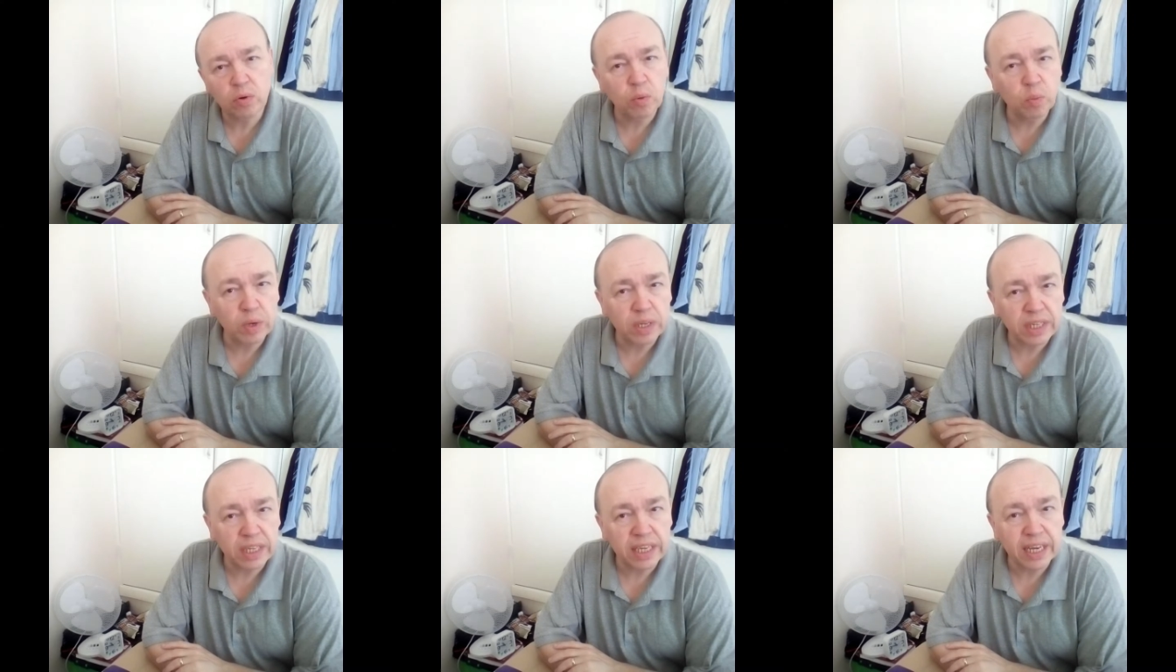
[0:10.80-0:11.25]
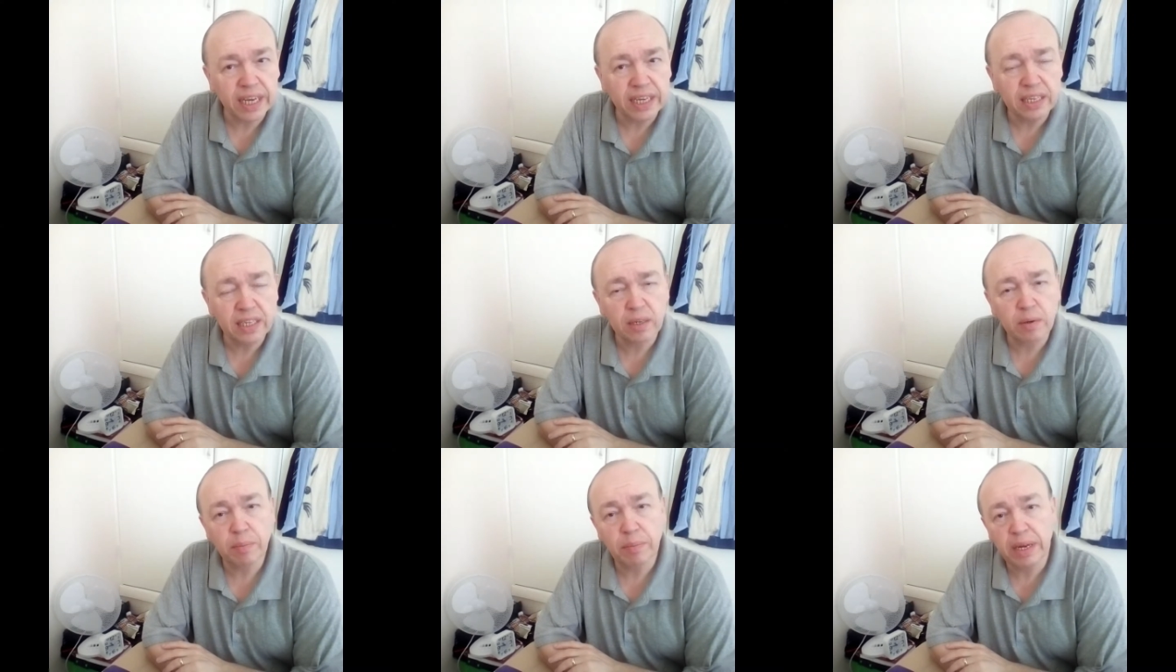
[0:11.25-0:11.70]
welcome once
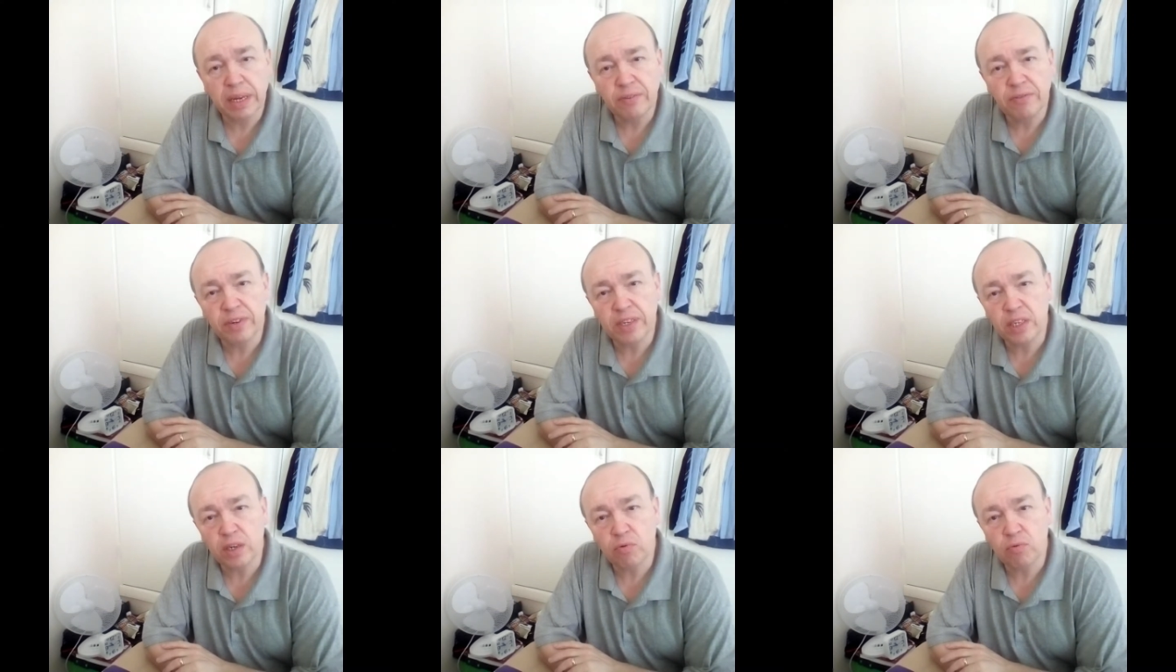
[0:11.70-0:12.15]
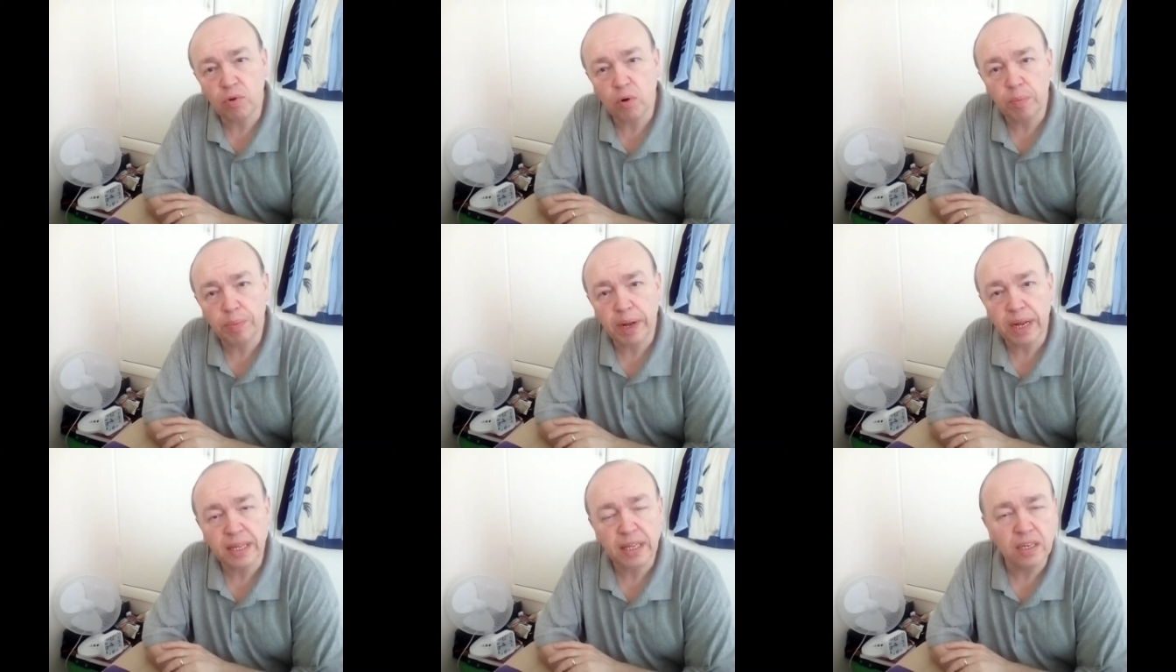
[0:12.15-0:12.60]
again to me, Fisher
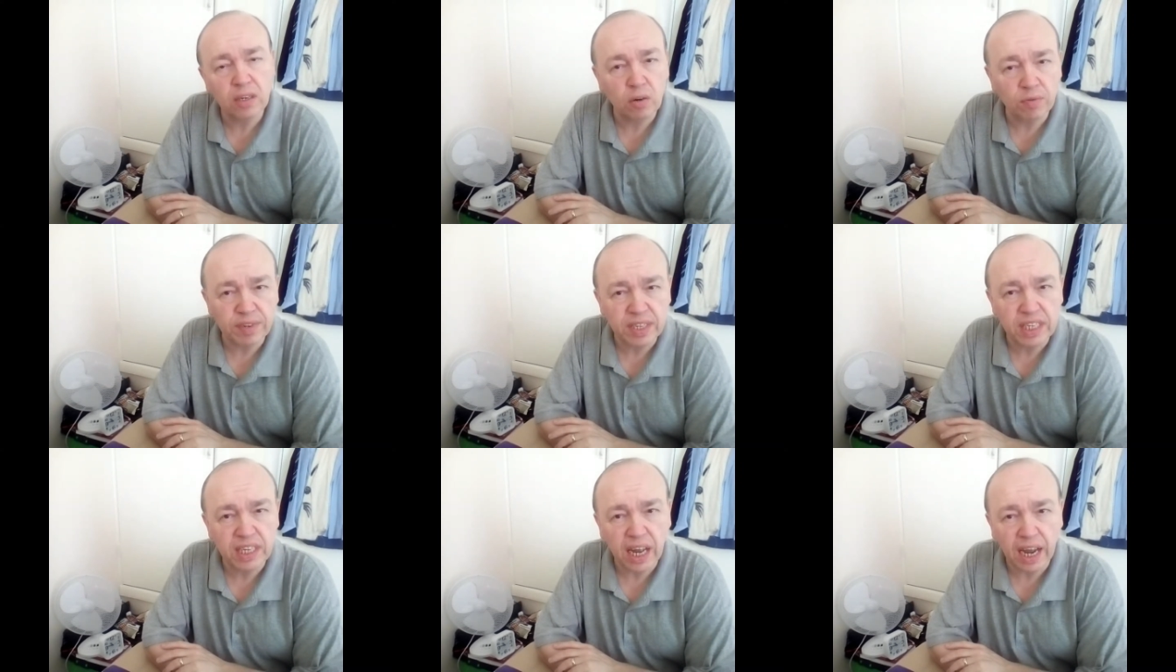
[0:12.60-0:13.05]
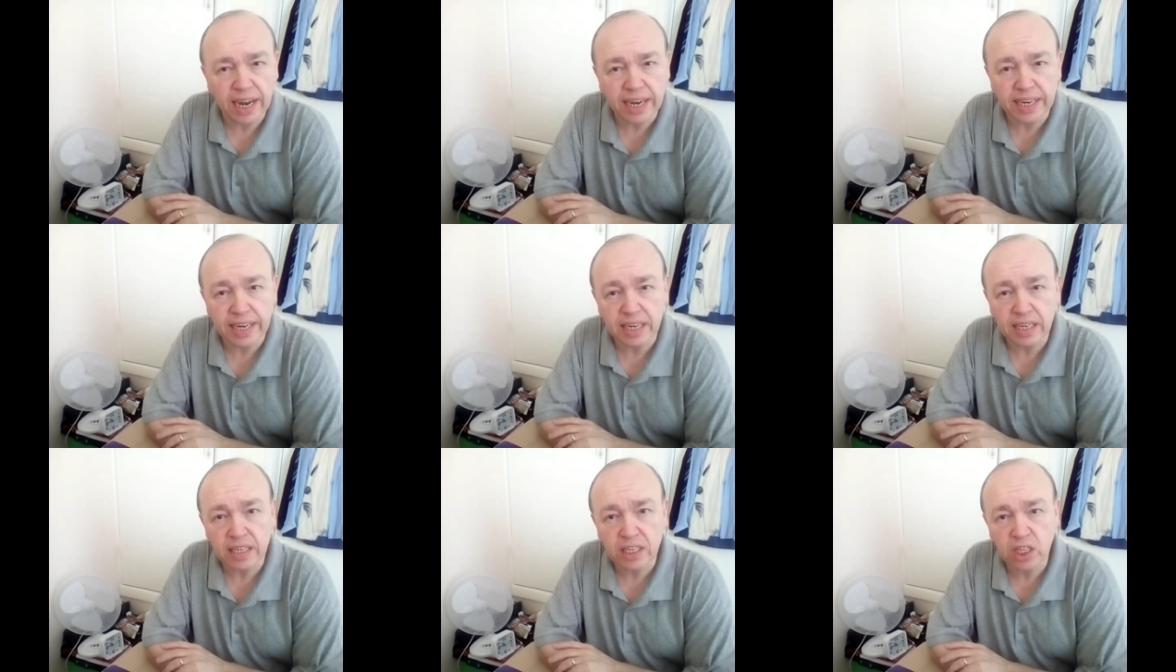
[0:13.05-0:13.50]
Rob, and the Novice
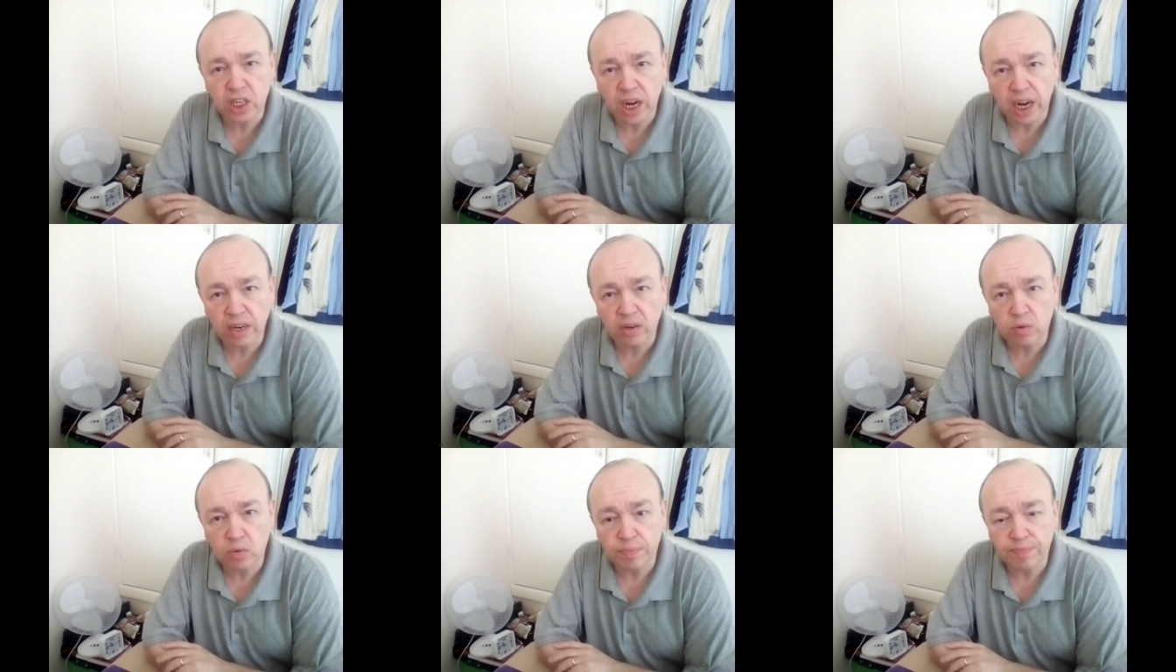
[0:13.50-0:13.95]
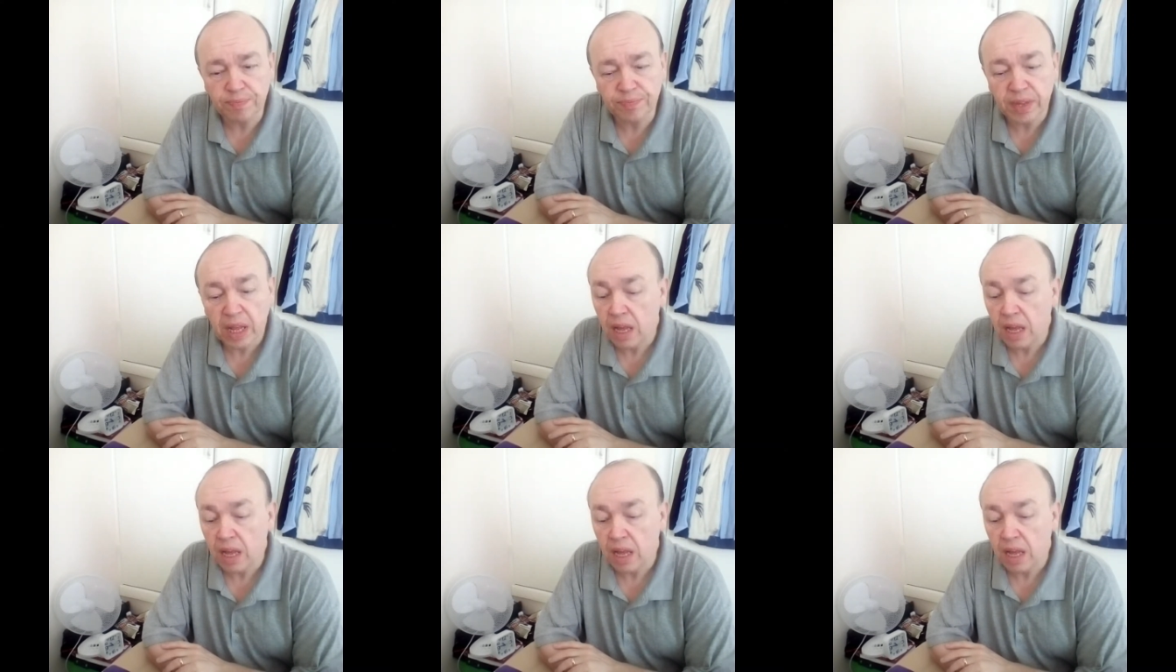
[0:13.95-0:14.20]
Angler channel.